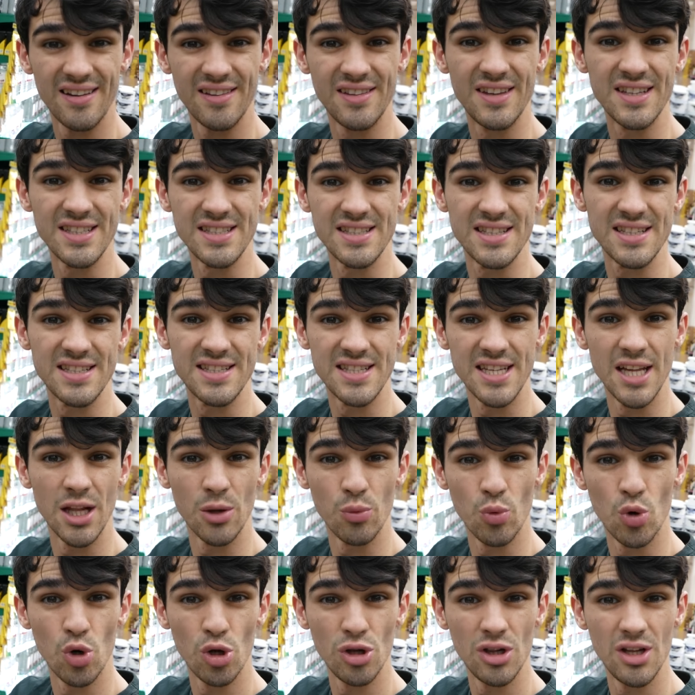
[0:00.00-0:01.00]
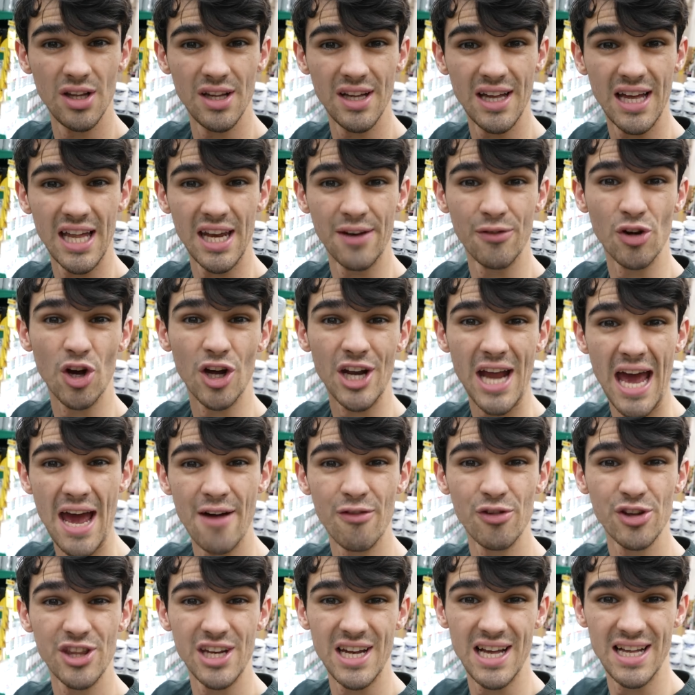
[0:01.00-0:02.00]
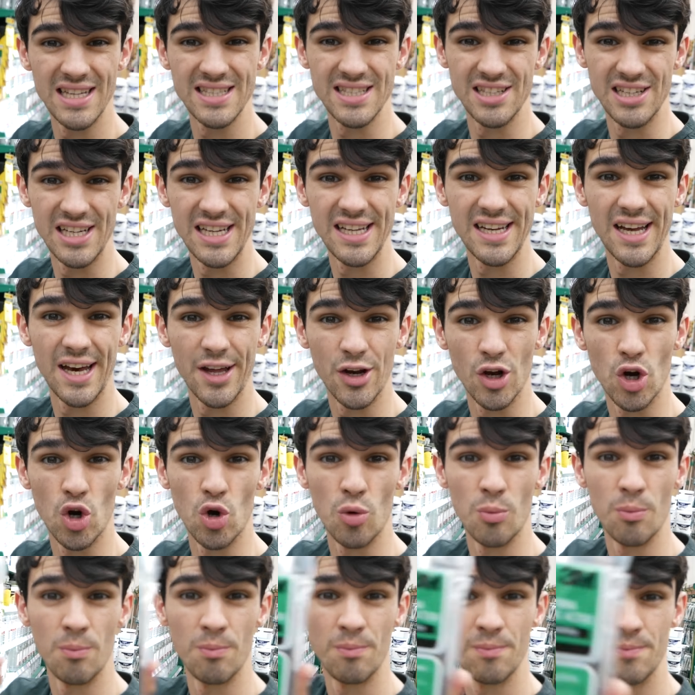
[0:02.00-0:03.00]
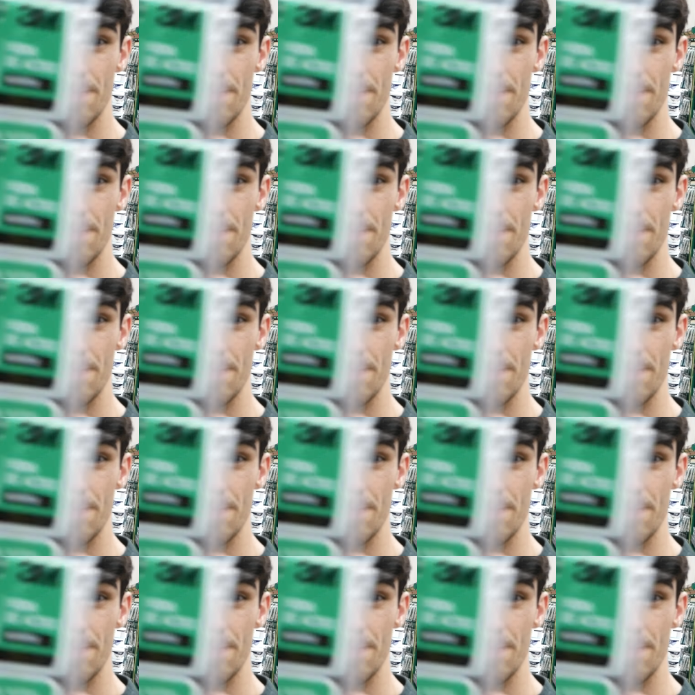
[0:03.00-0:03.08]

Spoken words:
This is the steel wool, and I've got everything else I need at home.